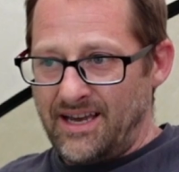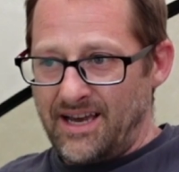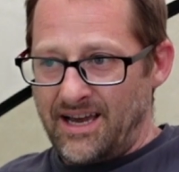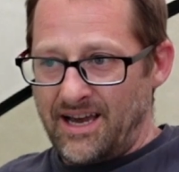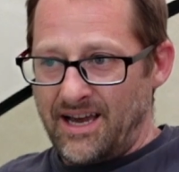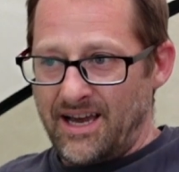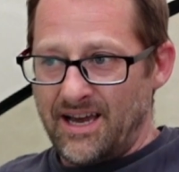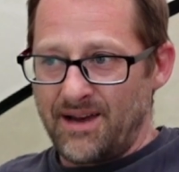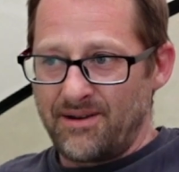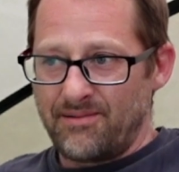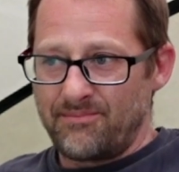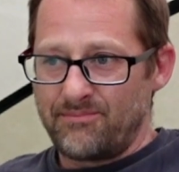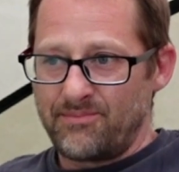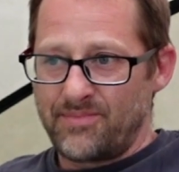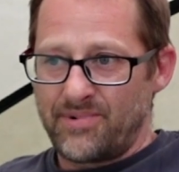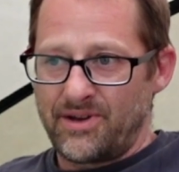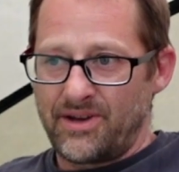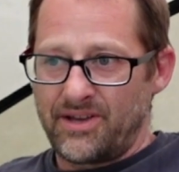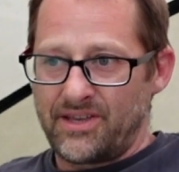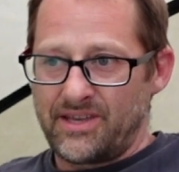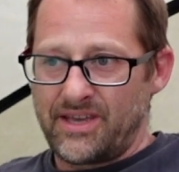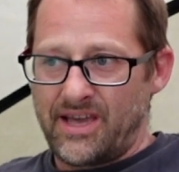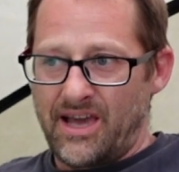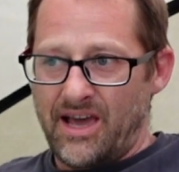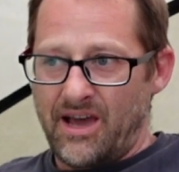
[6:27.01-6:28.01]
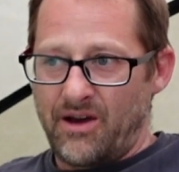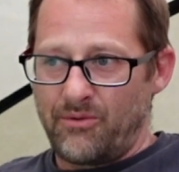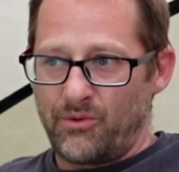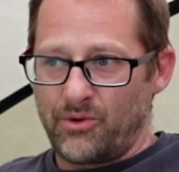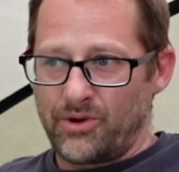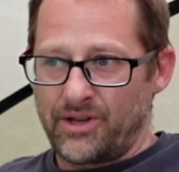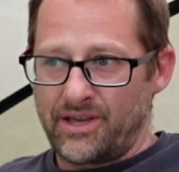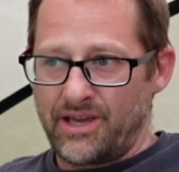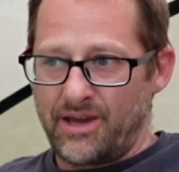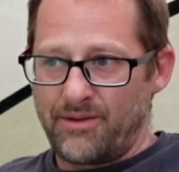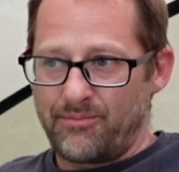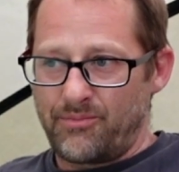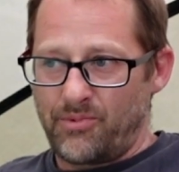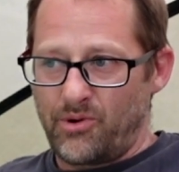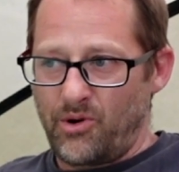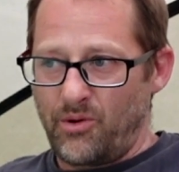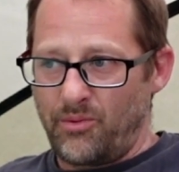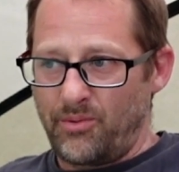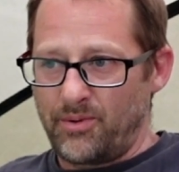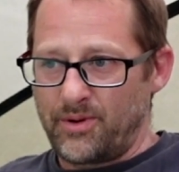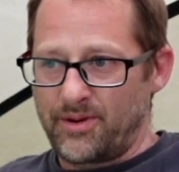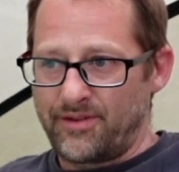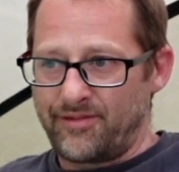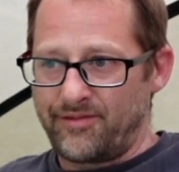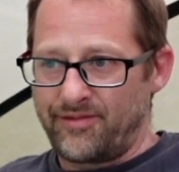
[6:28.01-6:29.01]
But yeah, I want to get
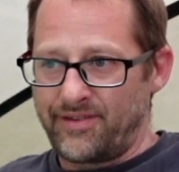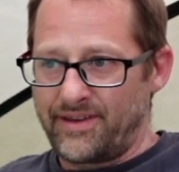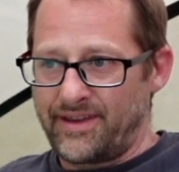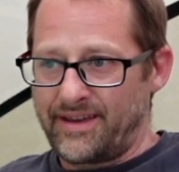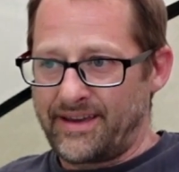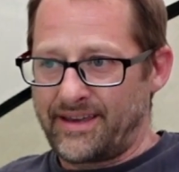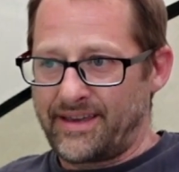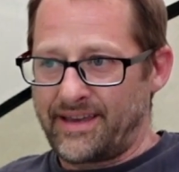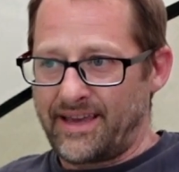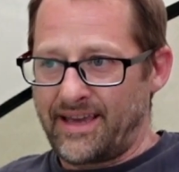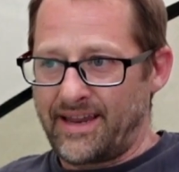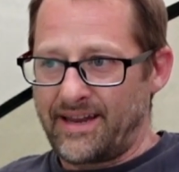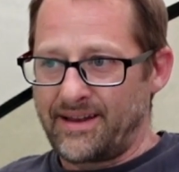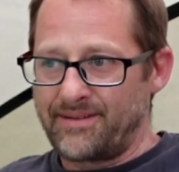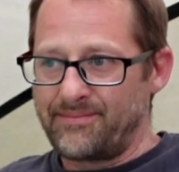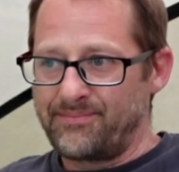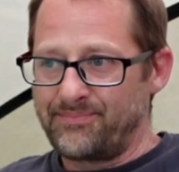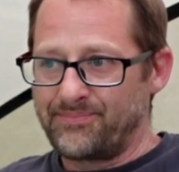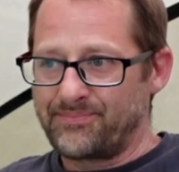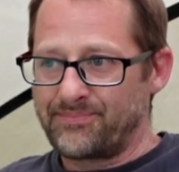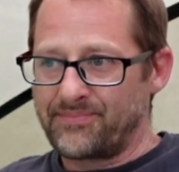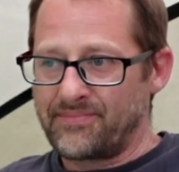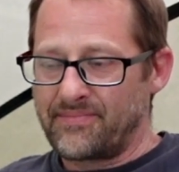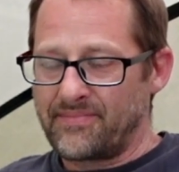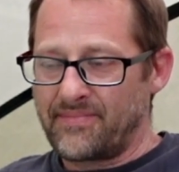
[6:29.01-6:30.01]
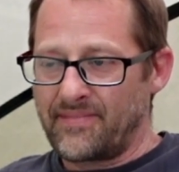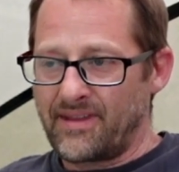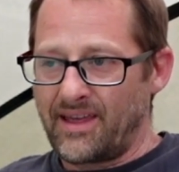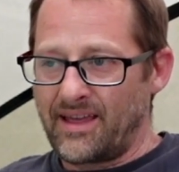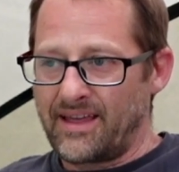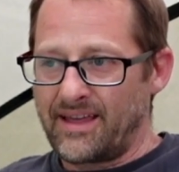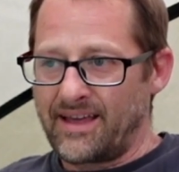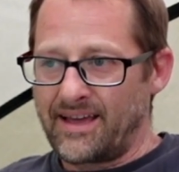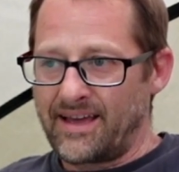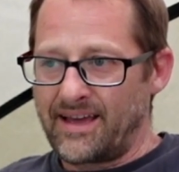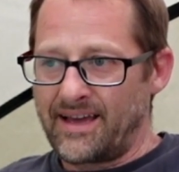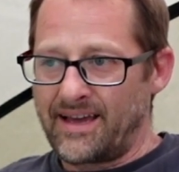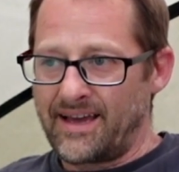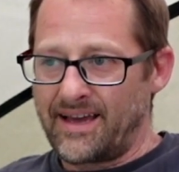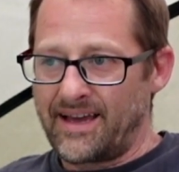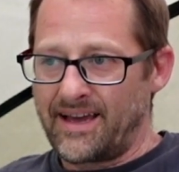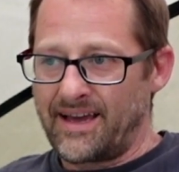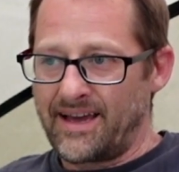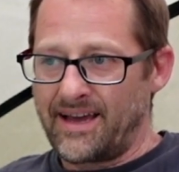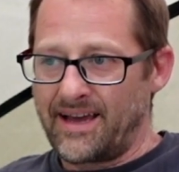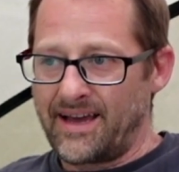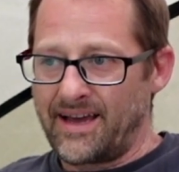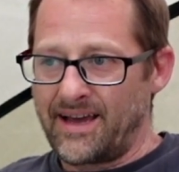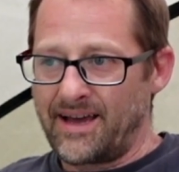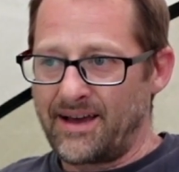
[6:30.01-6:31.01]
properly fit again.
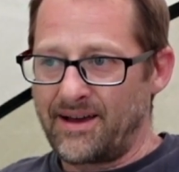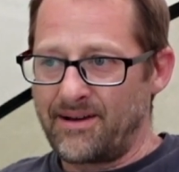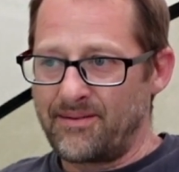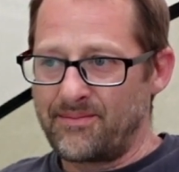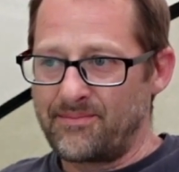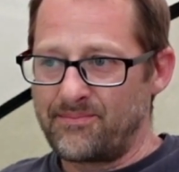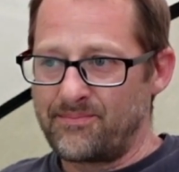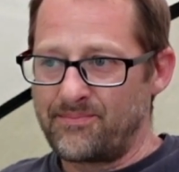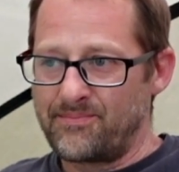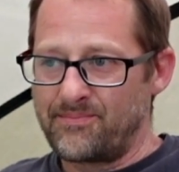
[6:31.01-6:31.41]
I